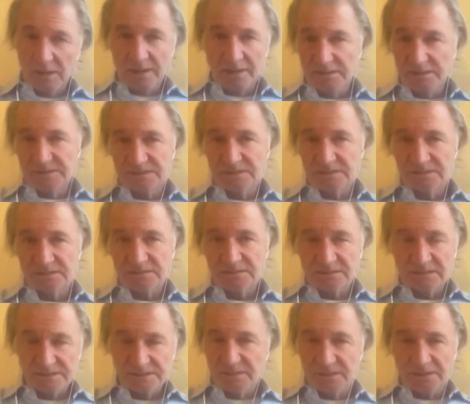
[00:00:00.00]
Well, it's
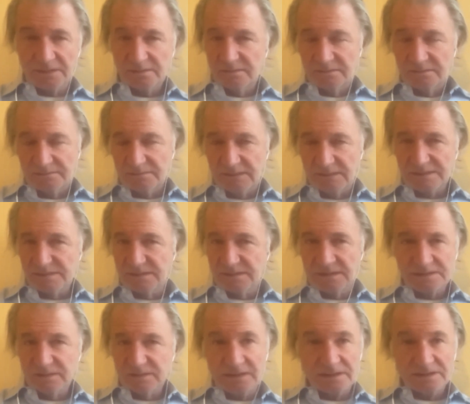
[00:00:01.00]

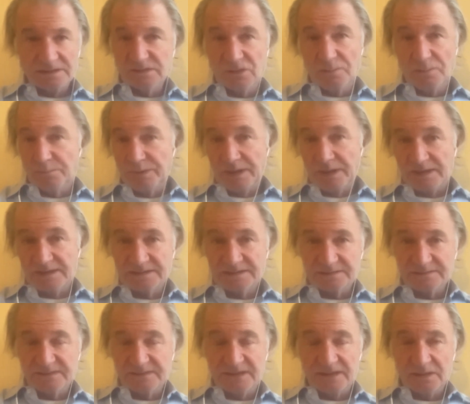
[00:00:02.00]

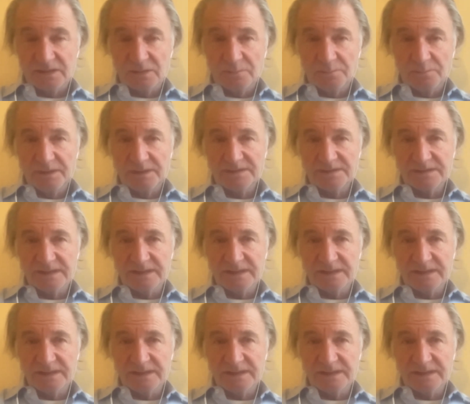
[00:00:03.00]
complex, very complex.